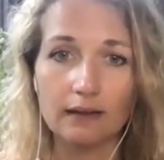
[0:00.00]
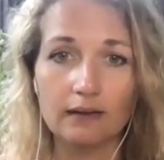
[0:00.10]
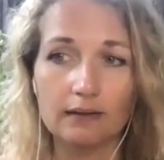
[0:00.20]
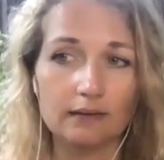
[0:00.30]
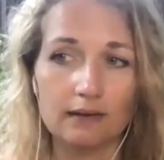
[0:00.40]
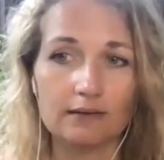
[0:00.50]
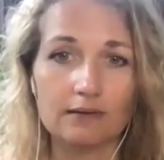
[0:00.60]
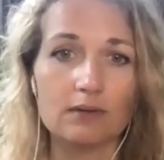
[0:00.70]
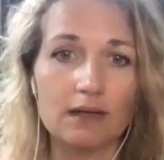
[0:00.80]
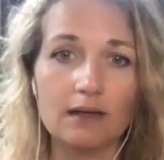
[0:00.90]
I
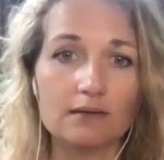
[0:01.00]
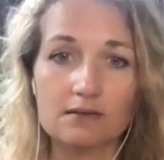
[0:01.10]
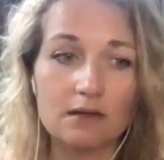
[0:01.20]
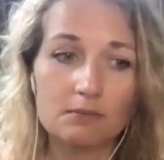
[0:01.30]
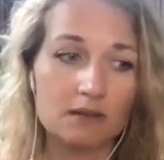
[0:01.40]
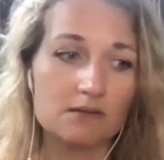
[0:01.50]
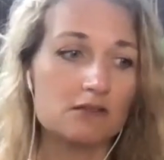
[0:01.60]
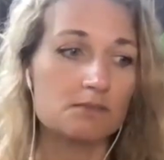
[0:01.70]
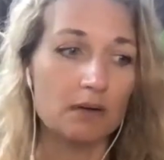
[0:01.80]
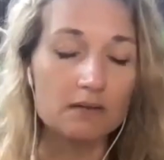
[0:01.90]
don't care. It's not because it's
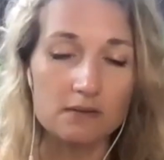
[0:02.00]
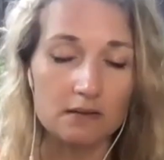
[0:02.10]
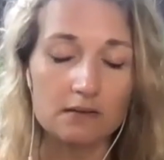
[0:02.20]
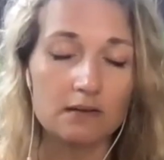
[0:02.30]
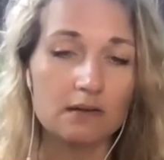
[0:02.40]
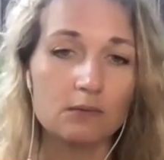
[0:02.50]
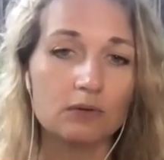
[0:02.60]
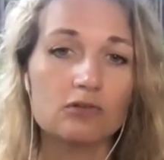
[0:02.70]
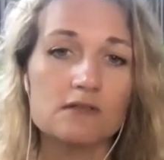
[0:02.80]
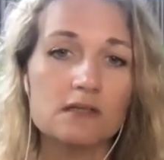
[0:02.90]
buzzing that I want
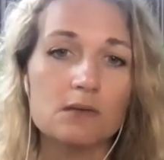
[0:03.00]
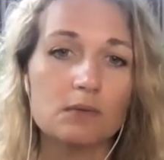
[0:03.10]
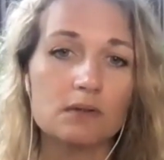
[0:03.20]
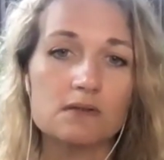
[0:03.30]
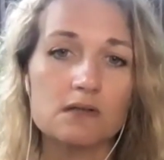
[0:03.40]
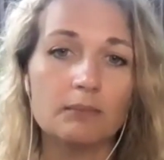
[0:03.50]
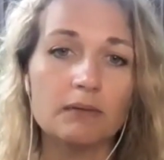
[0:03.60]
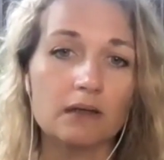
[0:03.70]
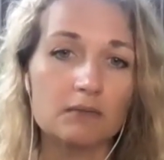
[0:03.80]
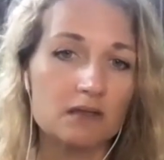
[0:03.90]
to see what is
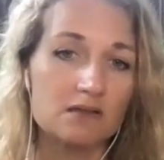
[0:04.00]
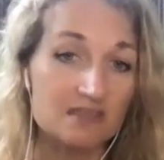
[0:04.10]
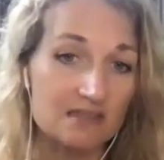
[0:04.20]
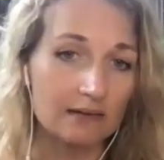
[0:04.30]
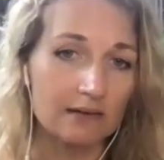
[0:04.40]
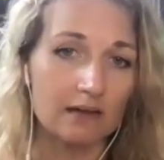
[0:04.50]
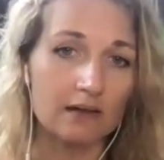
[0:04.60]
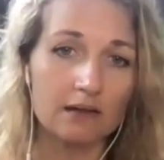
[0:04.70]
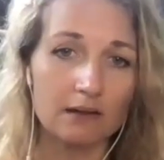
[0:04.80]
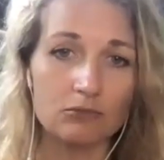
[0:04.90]
coming. I mean, it's Sunday
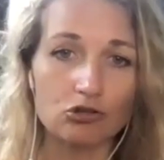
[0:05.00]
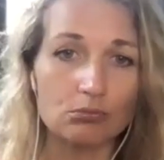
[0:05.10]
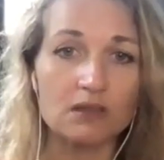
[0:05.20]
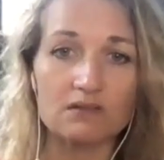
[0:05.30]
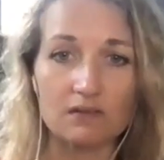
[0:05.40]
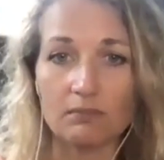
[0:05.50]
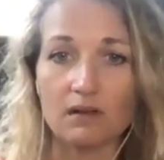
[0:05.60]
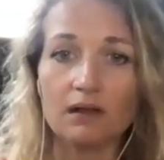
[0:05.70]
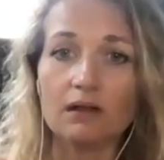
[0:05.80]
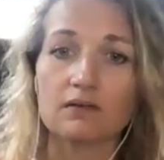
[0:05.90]
and I'm doing
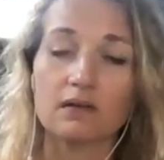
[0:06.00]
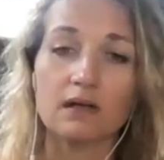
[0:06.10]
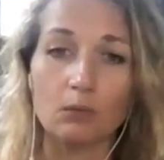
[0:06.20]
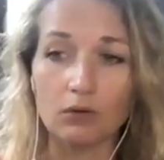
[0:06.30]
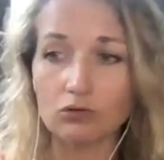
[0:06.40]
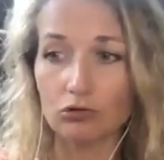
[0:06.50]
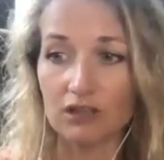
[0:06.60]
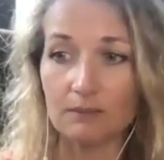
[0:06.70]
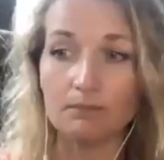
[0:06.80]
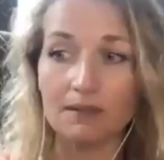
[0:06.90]
something else, and I want to
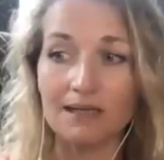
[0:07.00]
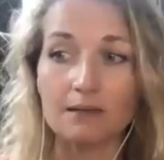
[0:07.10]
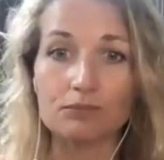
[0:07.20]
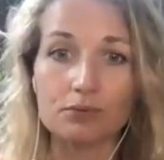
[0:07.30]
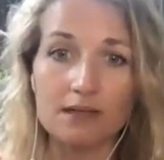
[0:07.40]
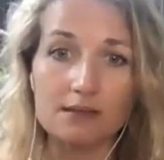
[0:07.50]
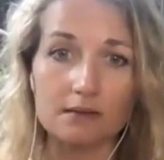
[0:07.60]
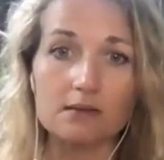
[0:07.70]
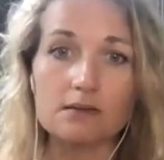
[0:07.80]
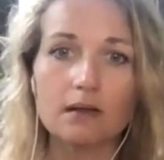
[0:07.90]
keep being
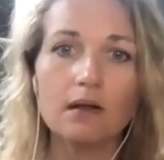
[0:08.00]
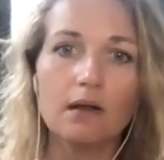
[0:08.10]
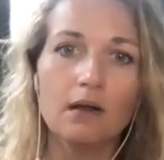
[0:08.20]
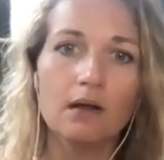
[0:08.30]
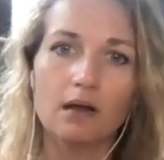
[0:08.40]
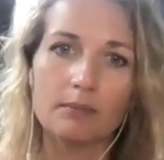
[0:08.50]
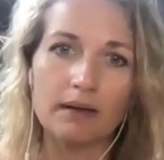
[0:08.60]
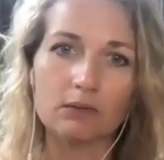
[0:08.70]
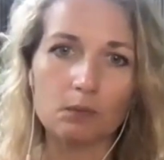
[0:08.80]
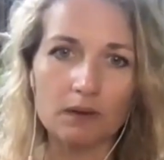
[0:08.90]
present
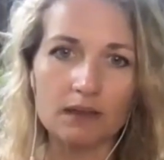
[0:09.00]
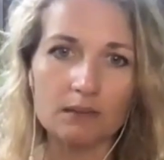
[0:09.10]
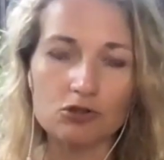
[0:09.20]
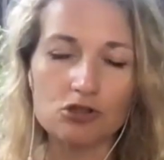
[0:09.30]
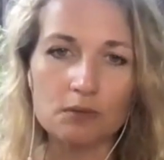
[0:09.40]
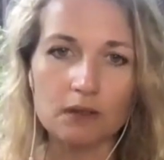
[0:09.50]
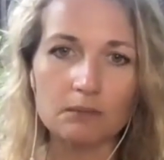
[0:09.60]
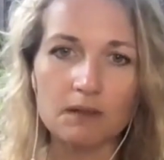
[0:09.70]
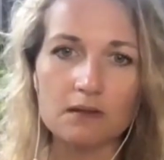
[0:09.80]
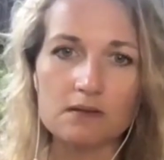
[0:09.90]
about what I am doing,
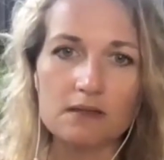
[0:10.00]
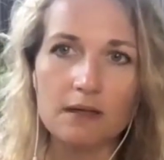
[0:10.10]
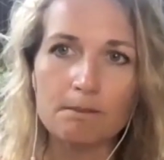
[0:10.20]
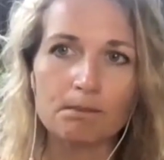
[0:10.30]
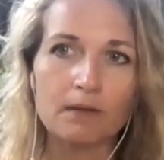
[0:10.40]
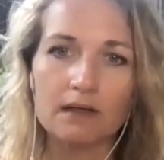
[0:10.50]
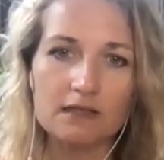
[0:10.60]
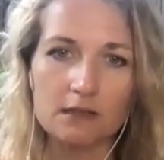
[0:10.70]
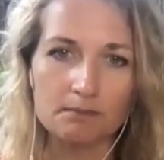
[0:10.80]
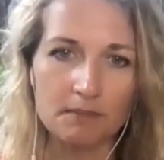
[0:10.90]
because let's
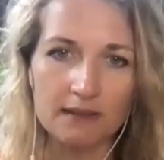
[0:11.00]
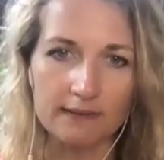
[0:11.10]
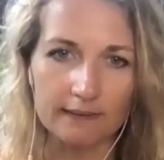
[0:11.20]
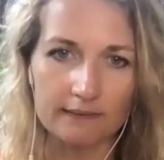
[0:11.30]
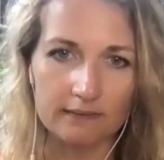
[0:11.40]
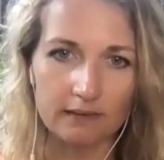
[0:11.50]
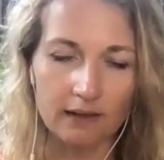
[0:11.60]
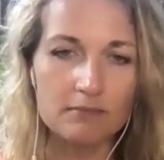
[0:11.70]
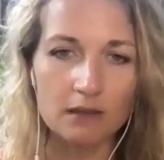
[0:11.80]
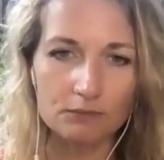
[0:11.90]
admit it,
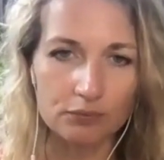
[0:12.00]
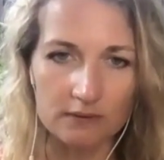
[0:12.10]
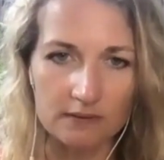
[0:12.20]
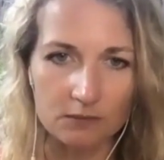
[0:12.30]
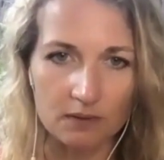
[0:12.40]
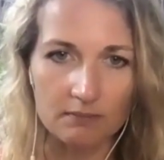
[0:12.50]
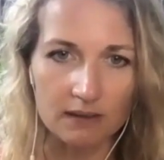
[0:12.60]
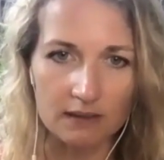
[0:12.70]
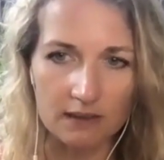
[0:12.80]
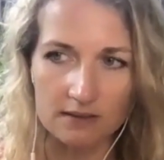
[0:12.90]
I'm not present with my
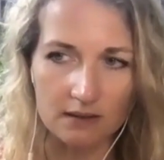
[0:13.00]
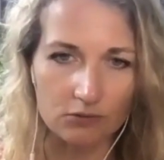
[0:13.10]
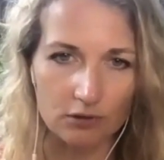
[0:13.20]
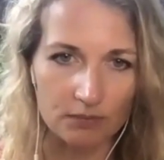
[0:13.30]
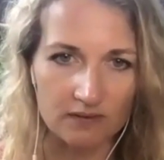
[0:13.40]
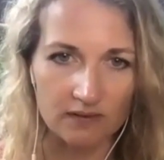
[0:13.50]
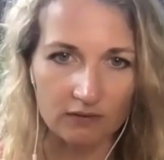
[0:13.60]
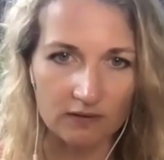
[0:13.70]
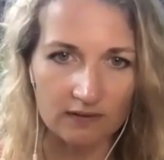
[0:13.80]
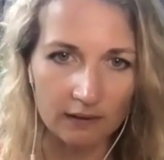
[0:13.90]
kids 100% of
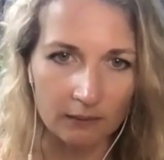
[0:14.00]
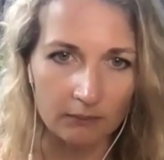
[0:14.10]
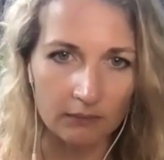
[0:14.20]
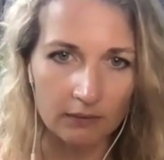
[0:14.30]
the time.